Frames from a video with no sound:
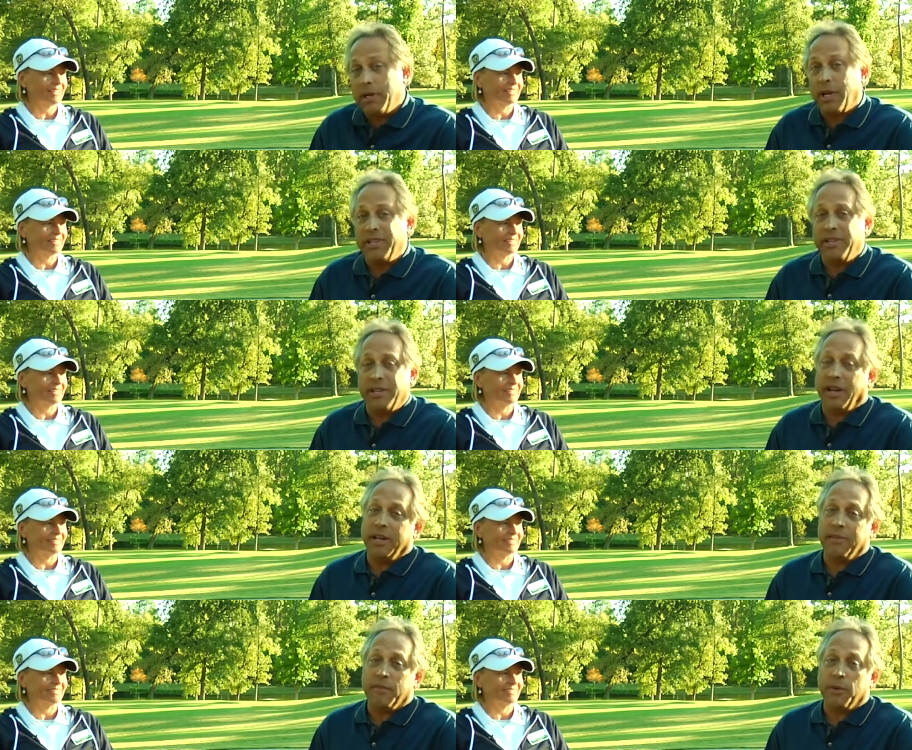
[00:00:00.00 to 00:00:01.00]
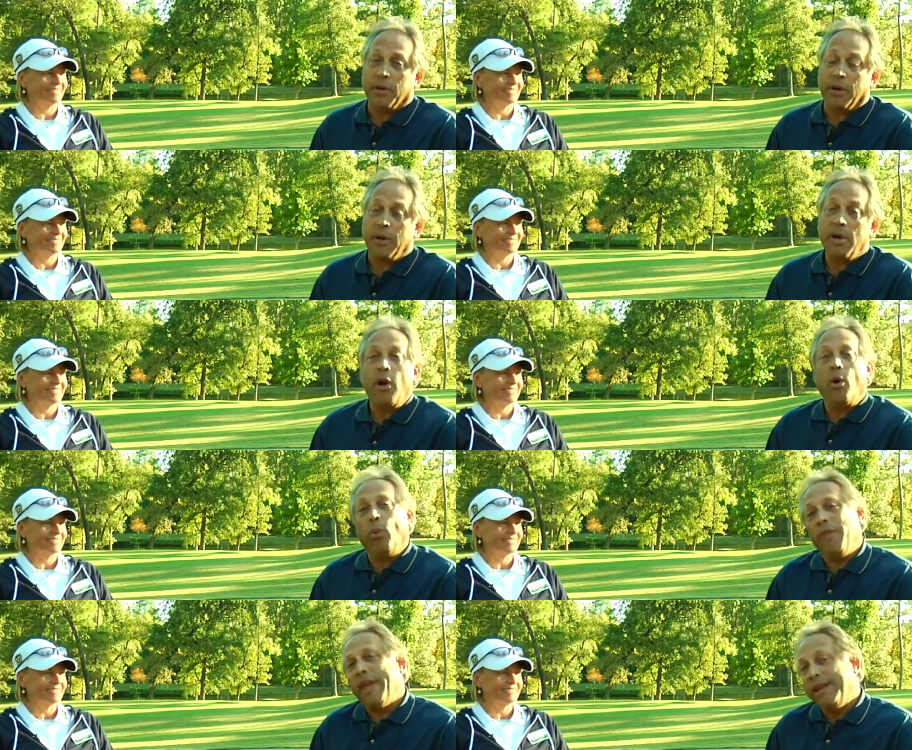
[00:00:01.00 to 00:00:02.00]
Speaker 1: in nineteen ninety-four.
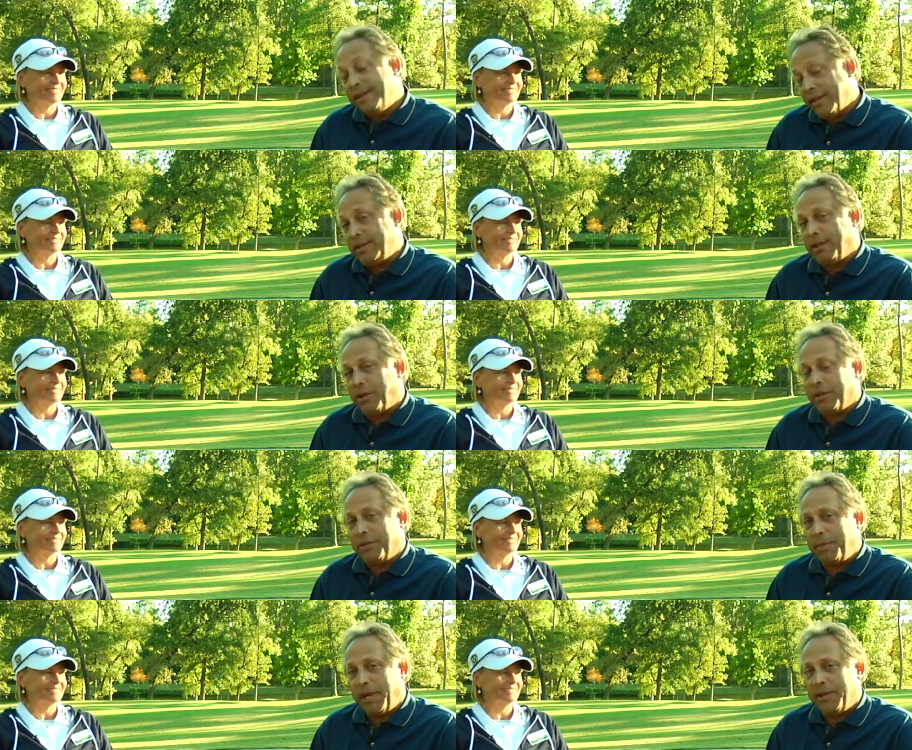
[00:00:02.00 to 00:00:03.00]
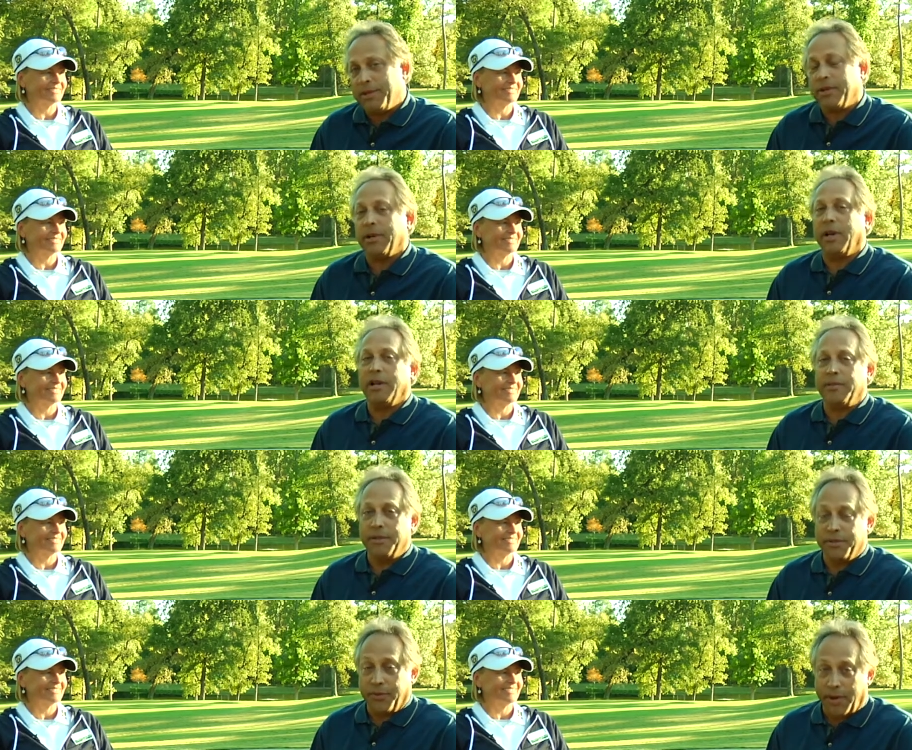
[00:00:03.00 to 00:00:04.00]
When they didn't call it a major, I have
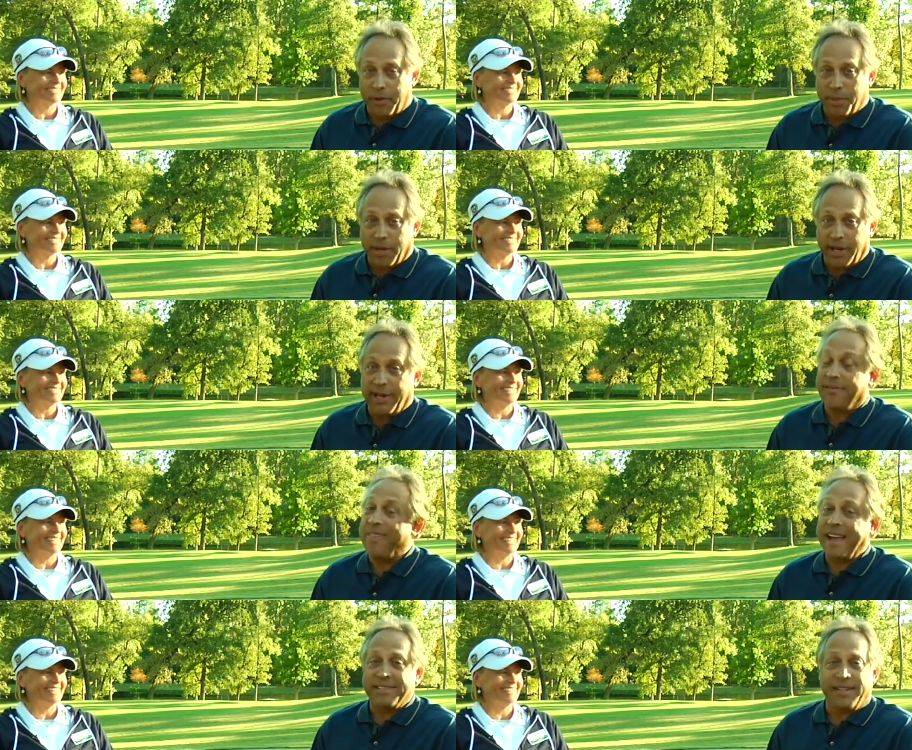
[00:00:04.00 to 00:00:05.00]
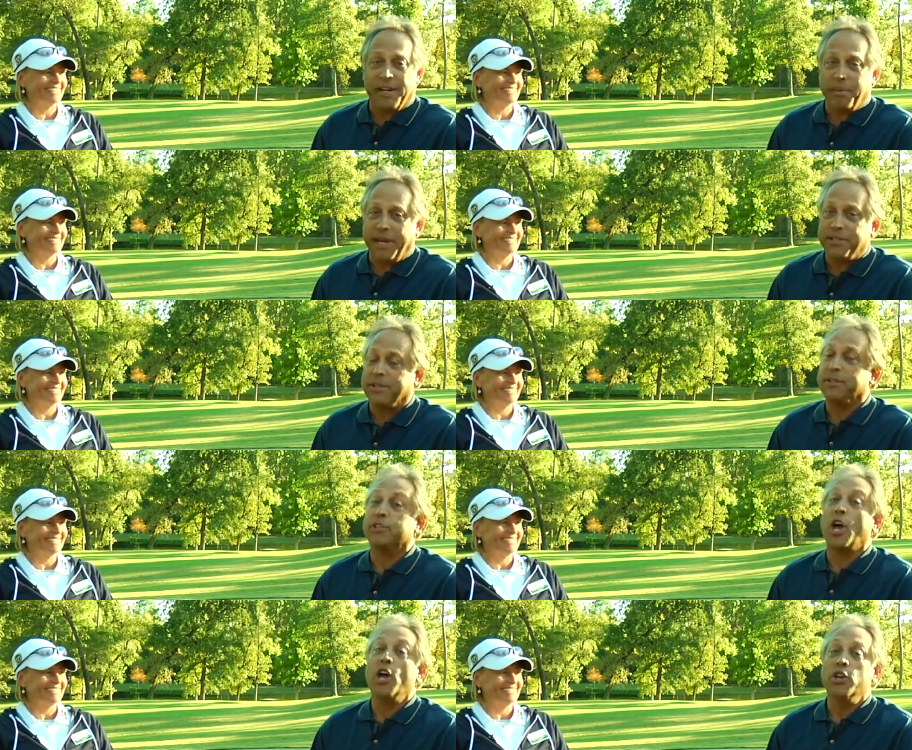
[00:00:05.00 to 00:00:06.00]
news for everybody. If that's not a major,
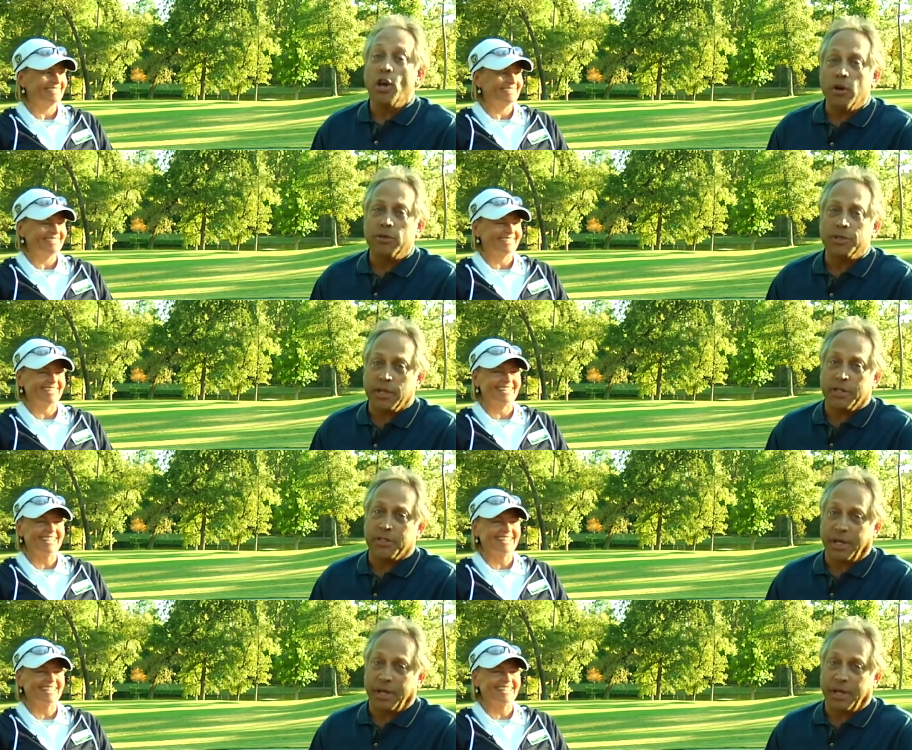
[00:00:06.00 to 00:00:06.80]
there's no such